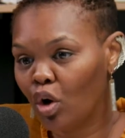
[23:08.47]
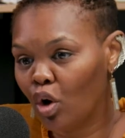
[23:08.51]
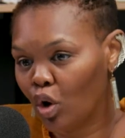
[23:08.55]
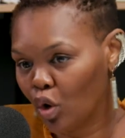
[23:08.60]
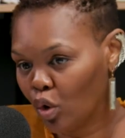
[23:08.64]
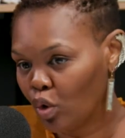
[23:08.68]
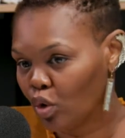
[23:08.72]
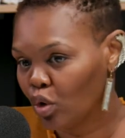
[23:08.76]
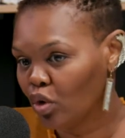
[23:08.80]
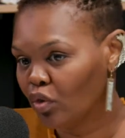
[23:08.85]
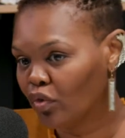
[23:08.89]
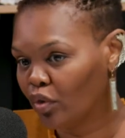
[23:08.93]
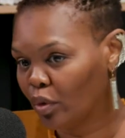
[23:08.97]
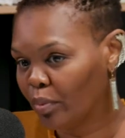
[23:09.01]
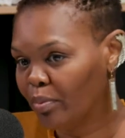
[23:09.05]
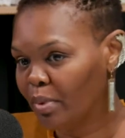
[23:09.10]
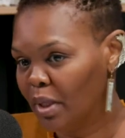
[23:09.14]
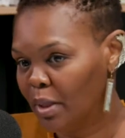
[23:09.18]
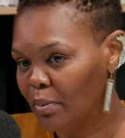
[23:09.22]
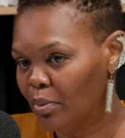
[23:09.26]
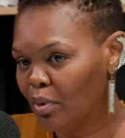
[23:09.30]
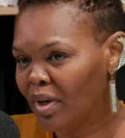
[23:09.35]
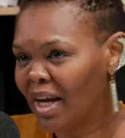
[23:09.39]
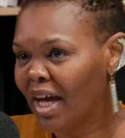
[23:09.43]
hurdle for
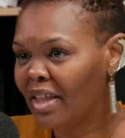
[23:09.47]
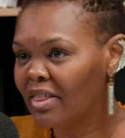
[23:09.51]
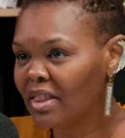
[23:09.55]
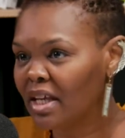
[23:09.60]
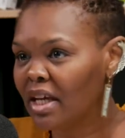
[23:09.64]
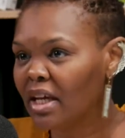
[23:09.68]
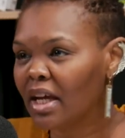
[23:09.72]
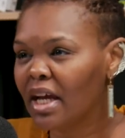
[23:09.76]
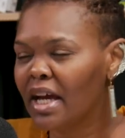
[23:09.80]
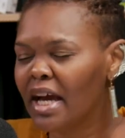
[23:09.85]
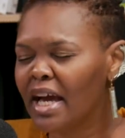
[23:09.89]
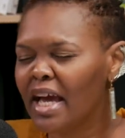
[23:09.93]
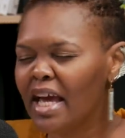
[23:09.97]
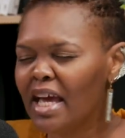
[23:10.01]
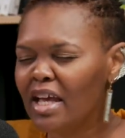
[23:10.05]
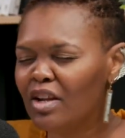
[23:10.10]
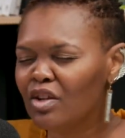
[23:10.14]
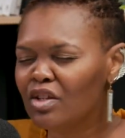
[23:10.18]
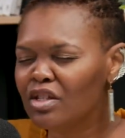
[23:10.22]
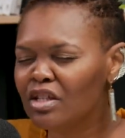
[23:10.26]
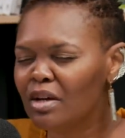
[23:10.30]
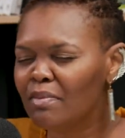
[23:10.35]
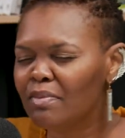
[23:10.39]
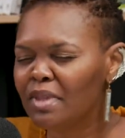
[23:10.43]
people. And I think,
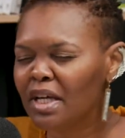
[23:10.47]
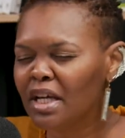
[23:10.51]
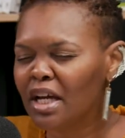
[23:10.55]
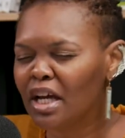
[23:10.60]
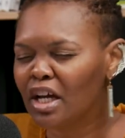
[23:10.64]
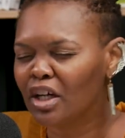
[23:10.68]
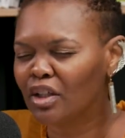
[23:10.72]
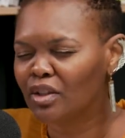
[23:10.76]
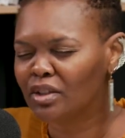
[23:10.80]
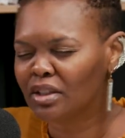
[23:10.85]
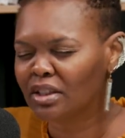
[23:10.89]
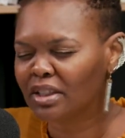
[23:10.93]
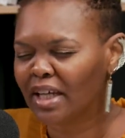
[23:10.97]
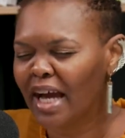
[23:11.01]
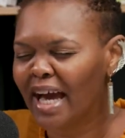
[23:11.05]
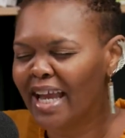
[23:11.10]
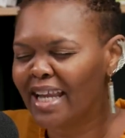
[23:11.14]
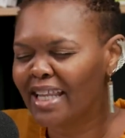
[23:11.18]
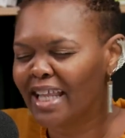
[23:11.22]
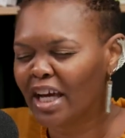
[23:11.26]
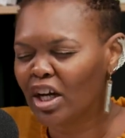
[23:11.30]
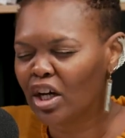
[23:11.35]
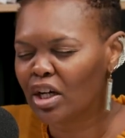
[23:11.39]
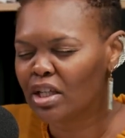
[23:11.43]
and something else is kind
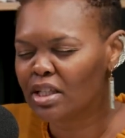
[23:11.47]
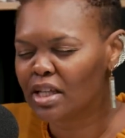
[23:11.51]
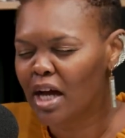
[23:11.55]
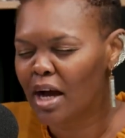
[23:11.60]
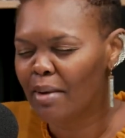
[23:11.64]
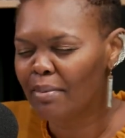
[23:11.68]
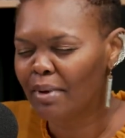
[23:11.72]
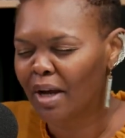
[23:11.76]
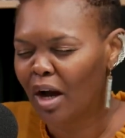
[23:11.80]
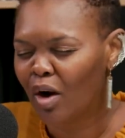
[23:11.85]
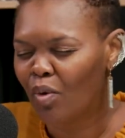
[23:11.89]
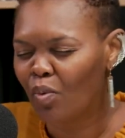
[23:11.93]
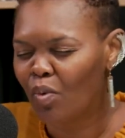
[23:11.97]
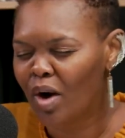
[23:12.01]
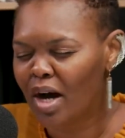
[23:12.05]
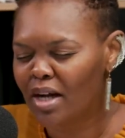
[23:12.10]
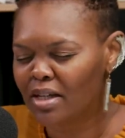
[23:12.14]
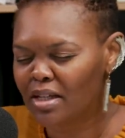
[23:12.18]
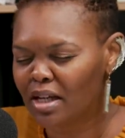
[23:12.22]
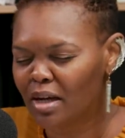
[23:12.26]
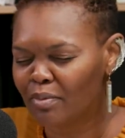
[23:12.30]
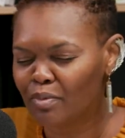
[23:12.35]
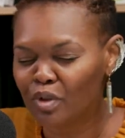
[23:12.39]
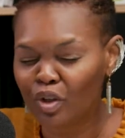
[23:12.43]
of like on topic.
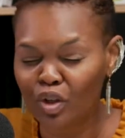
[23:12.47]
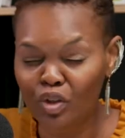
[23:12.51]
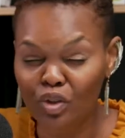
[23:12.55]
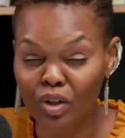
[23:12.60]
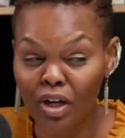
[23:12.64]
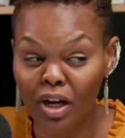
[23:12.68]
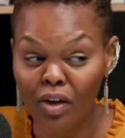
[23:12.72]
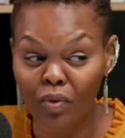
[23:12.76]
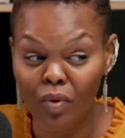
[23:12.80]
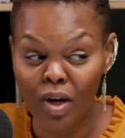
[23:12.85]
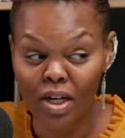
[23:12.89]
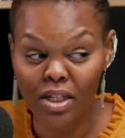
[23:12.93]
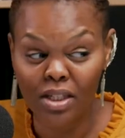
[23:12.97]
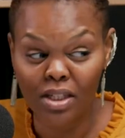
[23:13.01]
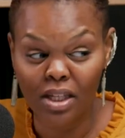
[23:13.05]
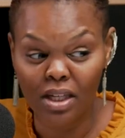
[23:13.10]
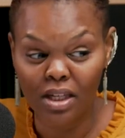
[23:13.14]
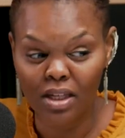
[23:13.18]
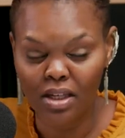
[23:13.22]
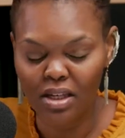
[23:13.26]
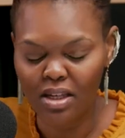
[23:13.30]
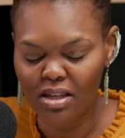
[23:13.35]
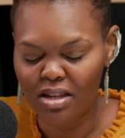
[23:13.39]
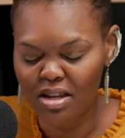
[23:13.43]
I'm sure you guys watched
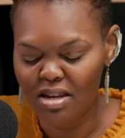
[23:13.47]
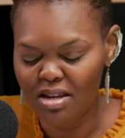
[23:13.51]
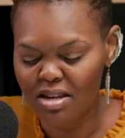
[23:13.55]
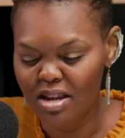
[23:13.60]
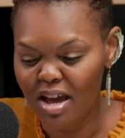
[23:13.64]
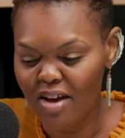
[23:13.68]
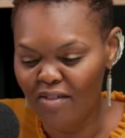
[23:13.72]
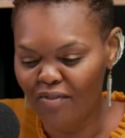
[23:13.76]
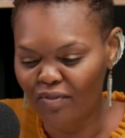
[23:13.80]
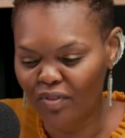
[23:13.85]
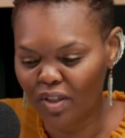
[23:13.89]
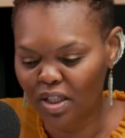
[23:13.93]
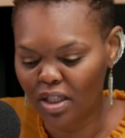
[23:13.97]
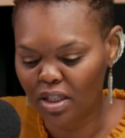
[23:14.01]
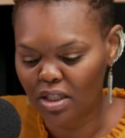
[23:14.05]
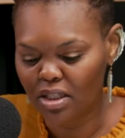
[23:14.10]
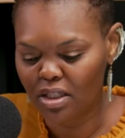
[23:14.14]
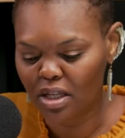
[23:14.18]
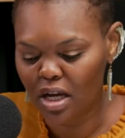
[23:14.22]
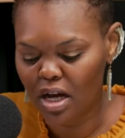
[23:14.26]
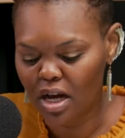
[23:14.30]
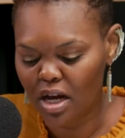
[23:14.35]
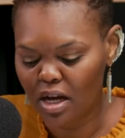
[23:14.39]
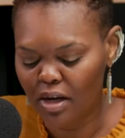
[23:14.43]
the Netflix,
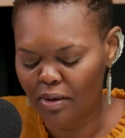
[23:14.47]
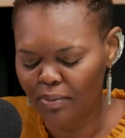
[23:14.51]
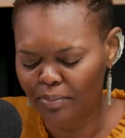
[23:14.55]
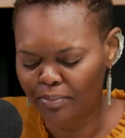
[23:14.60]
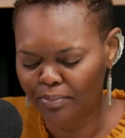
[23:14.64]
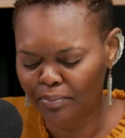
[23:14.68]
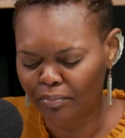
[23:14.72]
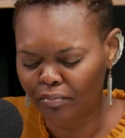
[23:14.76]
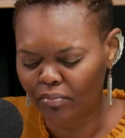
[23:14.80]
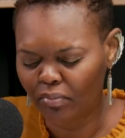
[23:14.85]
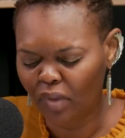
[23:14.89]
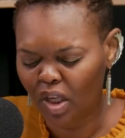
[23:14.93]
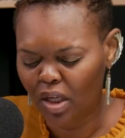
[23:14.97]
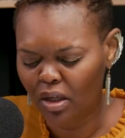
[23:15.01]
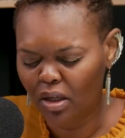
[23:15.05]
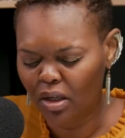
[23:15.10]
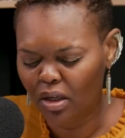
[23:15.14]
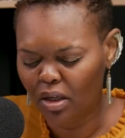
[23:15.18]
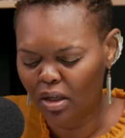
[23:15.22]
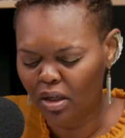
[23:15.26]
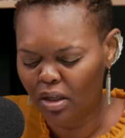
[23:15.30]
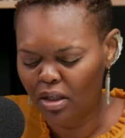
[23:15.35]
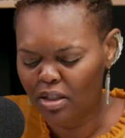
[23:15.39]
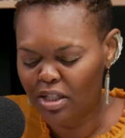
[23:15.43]

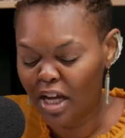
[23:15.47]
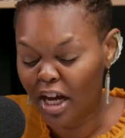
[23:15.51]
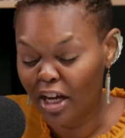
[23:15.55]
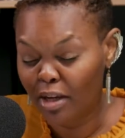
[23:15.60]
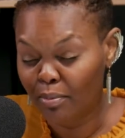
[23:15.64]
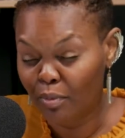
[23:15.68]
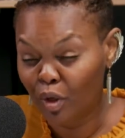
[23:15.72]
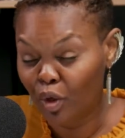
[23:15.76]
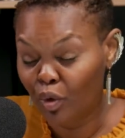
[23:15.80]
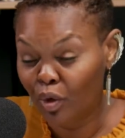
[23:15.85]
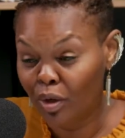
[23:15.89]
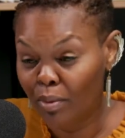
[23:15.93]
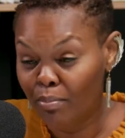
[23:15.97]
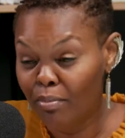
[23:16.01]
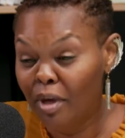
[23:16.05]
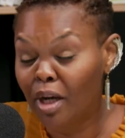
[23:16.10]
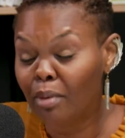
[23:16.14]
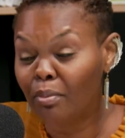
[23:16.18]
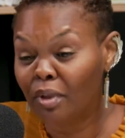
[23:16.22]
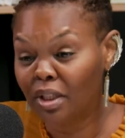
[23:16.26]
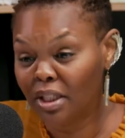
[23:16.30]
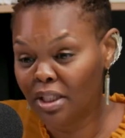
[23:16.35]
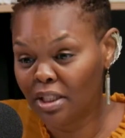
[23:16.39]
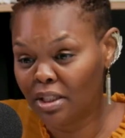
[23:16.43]
documentary
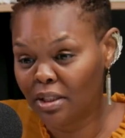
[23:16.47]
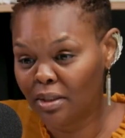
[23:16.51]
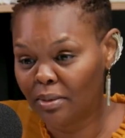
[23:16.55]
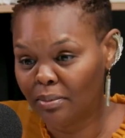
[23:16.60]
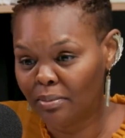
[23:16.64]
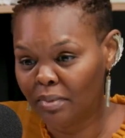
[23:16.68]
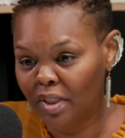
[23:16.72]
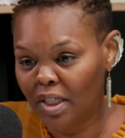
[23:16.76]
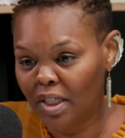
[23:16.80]
Minimalism.